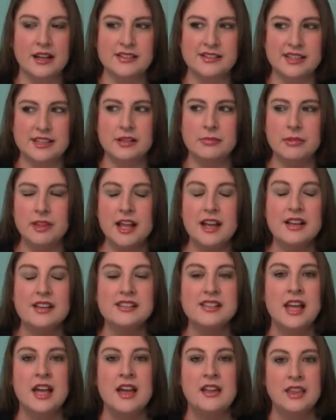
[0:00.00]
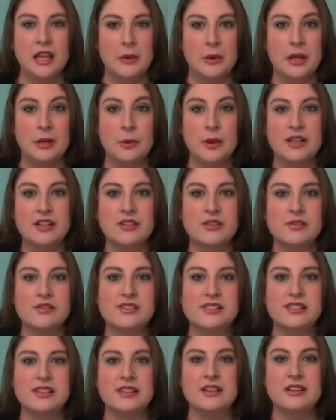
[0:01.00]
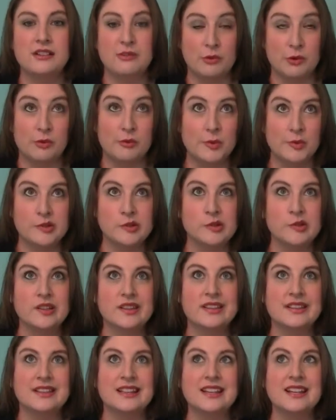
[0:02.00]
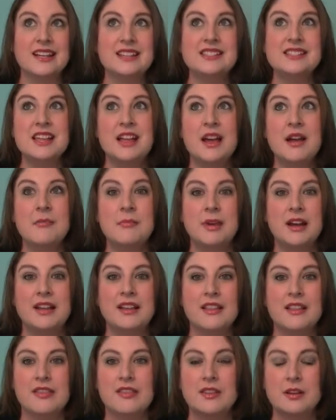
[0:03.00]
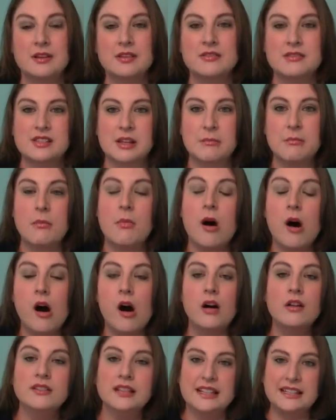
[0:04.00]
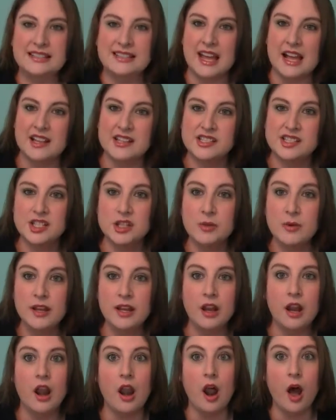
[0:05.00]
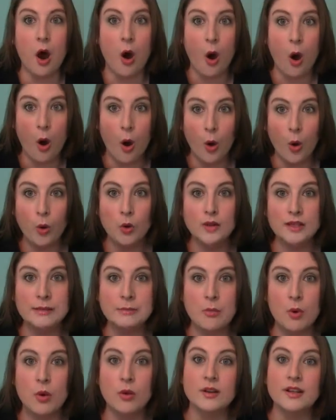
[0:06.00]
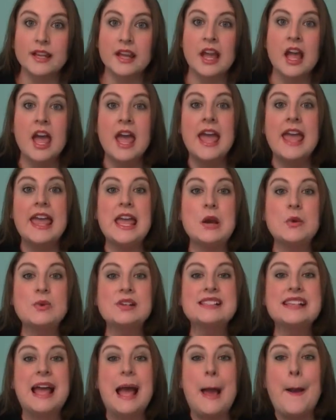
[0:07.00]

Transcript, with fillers: Cineplex that we went to go see it when we went to go get the tickets but there's a mall like next to it and holy moly it was